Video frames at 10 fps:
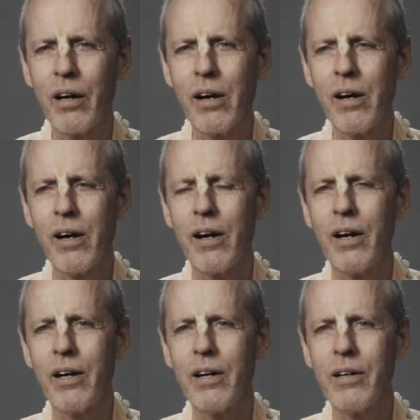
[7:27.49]

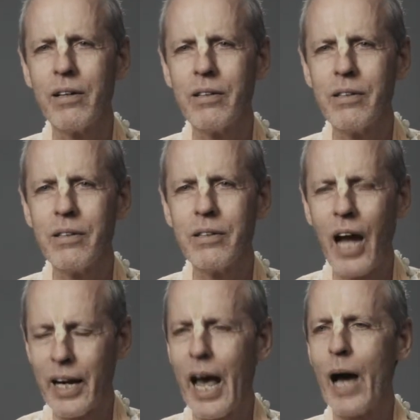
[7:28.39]

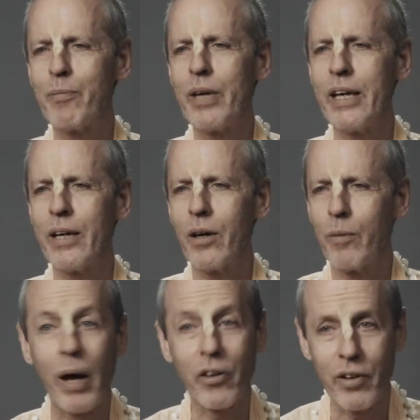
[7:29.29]
not happy
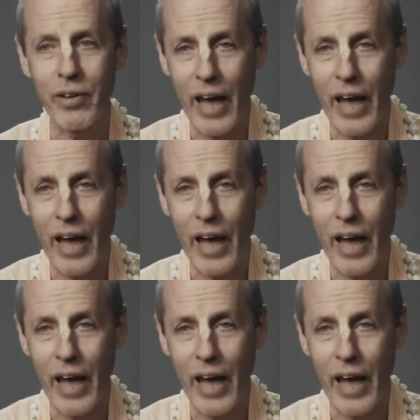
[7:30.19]
about